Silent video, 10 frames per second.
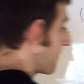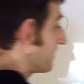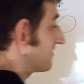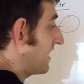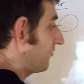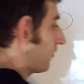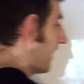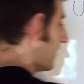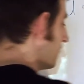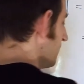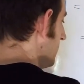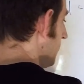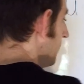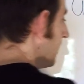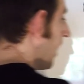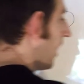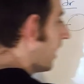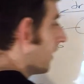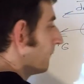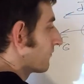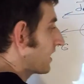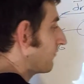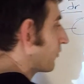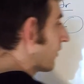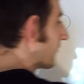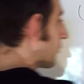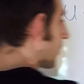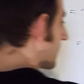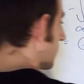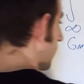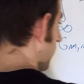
potential energy. If you're ever working with